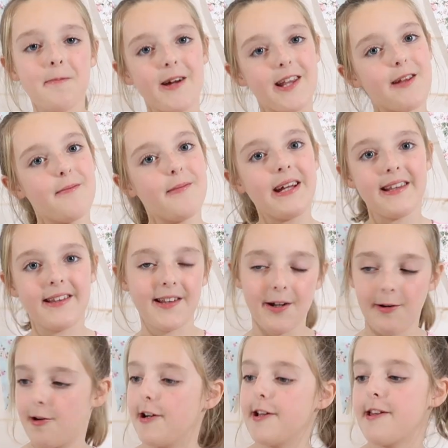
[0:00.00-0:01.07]
let's put them into
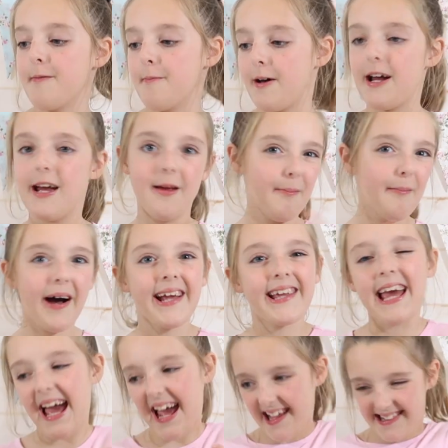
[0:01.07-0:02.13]
the water, but in
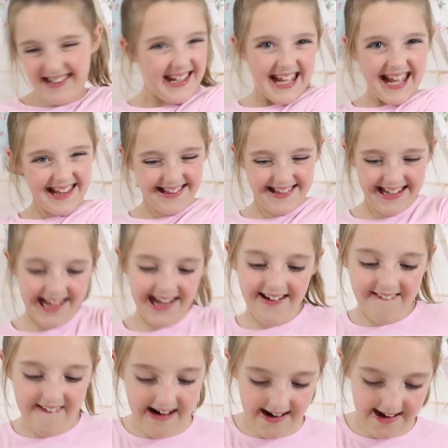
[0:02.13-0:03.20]
my case, into the
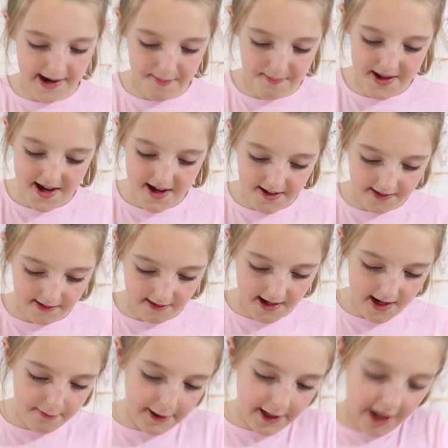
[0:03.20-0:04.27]
aquarium. So
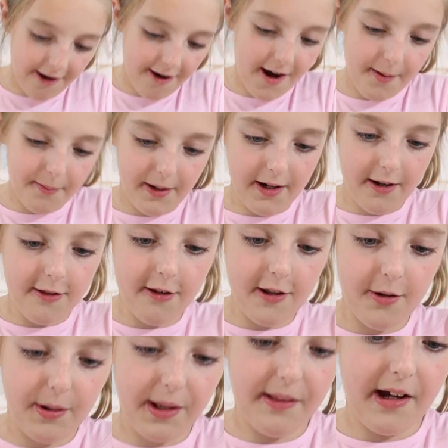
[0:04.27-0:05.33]
here we go, I'm gonna
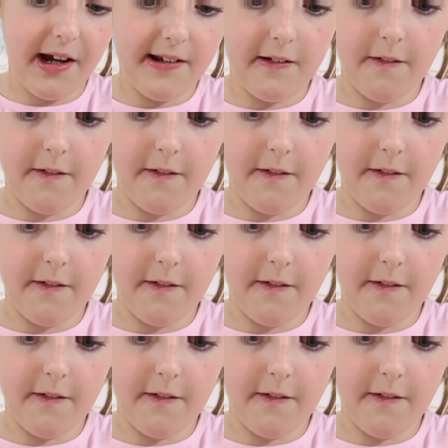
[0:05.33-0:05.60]
do the ones that I